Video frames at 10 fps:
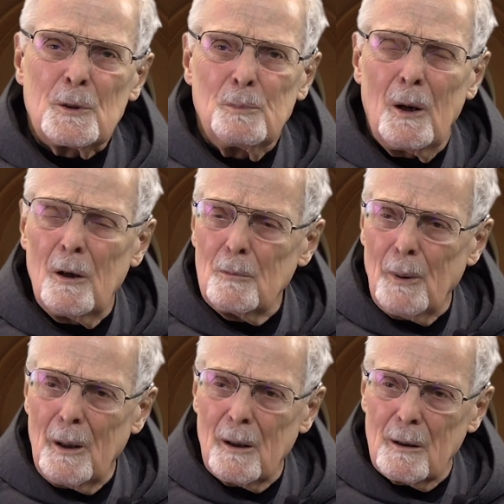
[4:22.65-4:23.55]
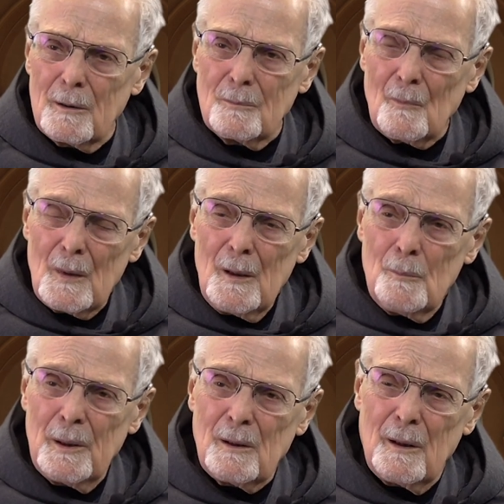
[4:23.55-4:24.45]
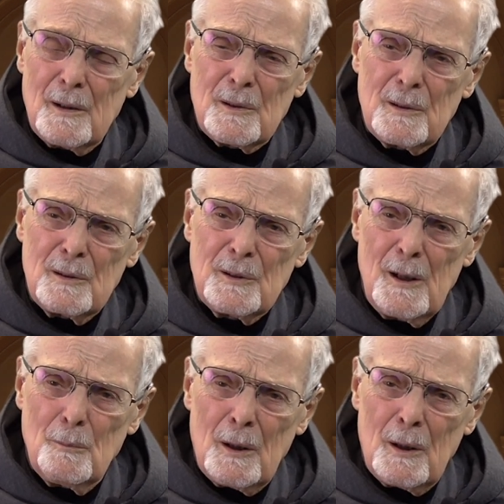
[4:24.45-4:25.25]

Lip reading: small barn because St.